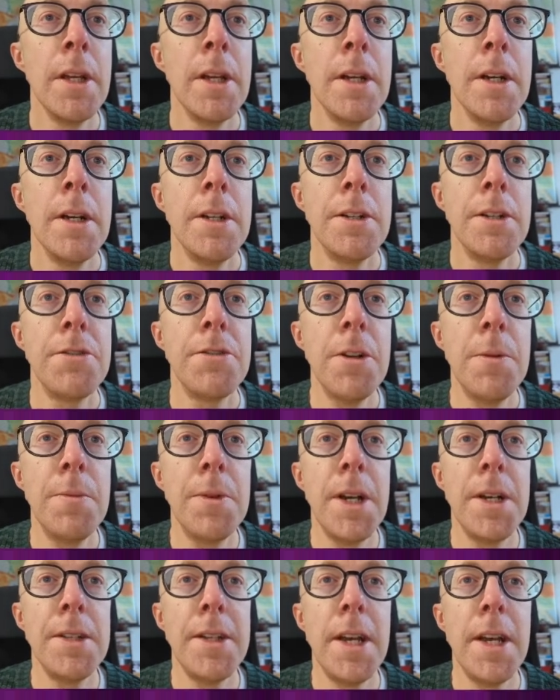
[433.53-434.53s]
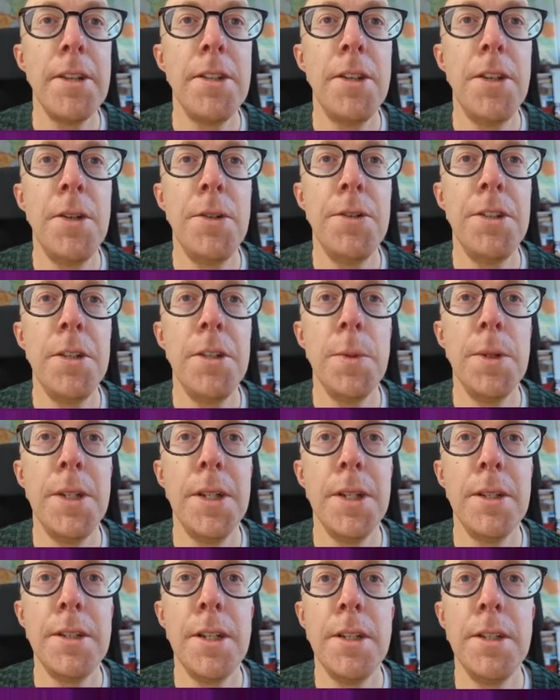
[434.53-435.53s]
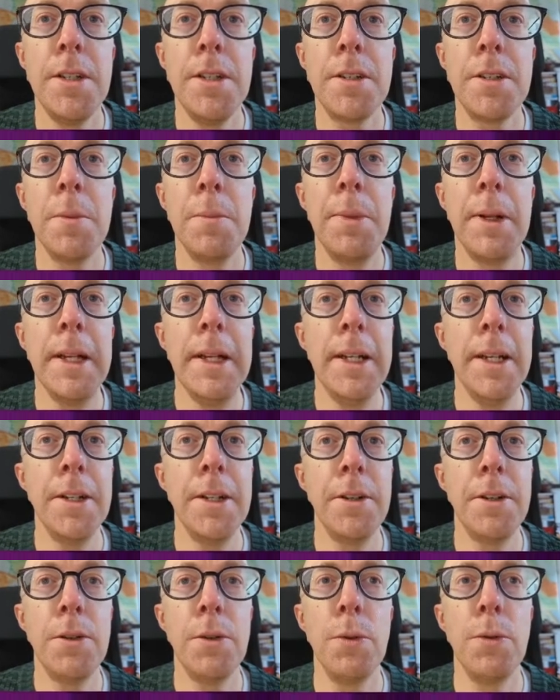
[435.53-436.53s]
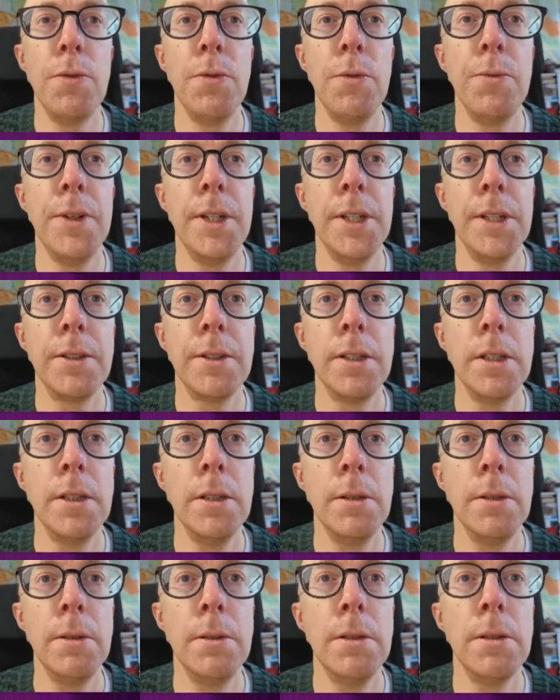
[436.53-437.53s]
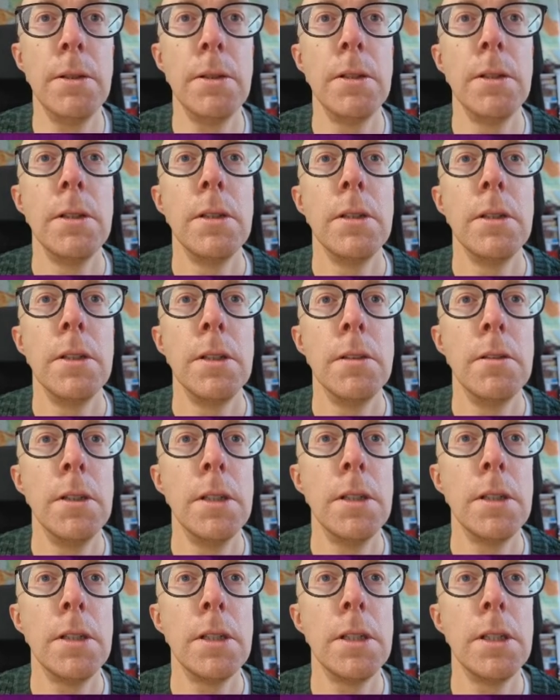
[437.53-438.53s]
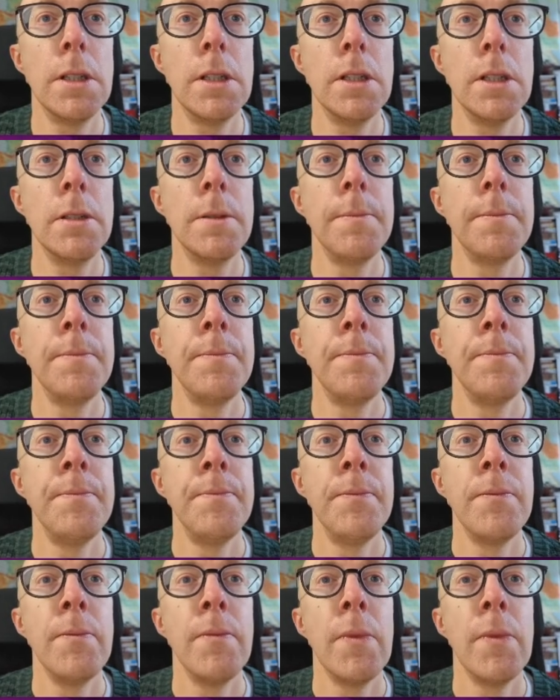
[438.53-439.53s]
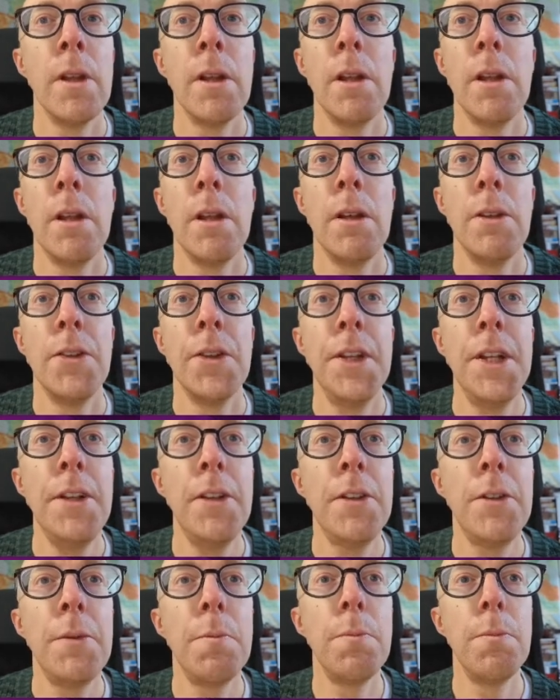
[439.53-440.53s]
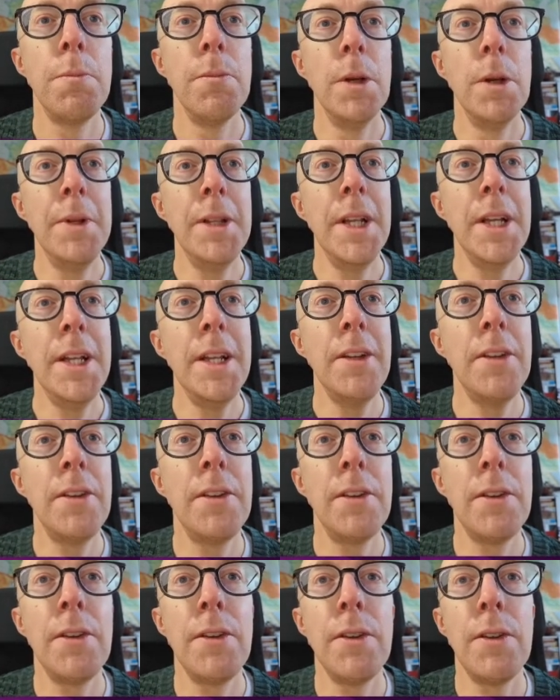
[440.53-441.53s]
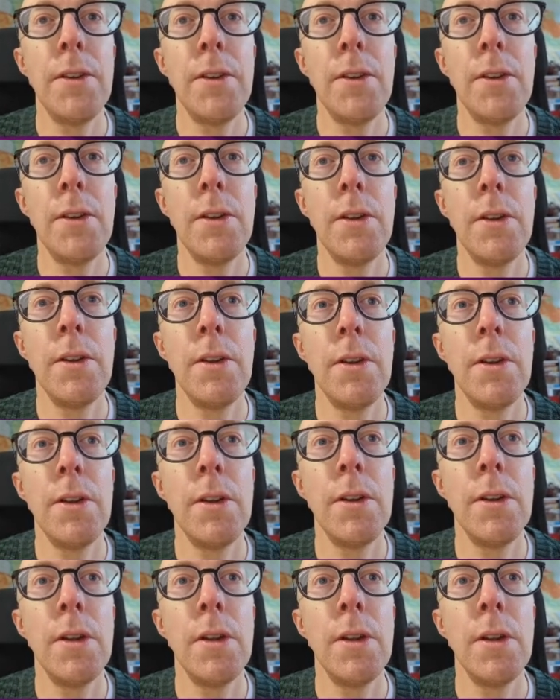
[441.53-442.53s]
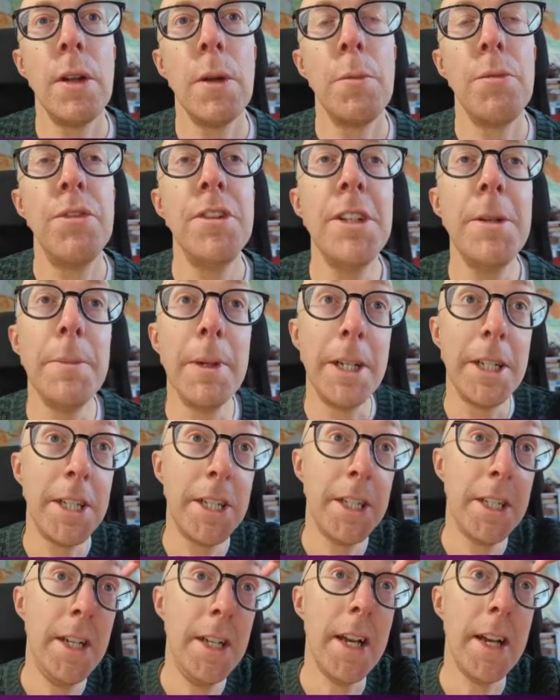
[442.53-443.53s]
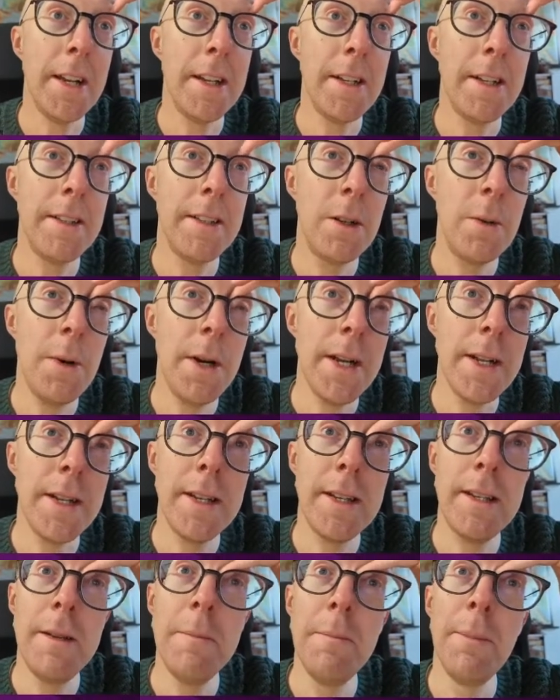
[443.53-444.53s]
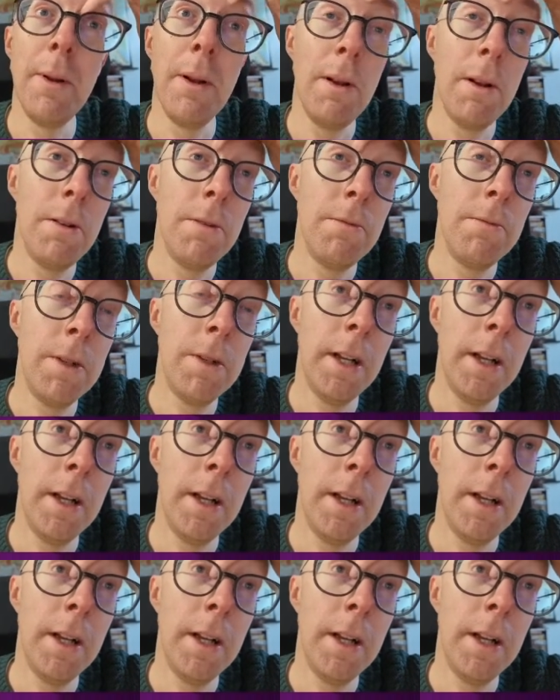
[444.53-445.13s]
the script gets executed when the extension is completely uninstalled from VS Code. All right, okay. So that's, I mean, that is pretty much it. It's quite simple, really.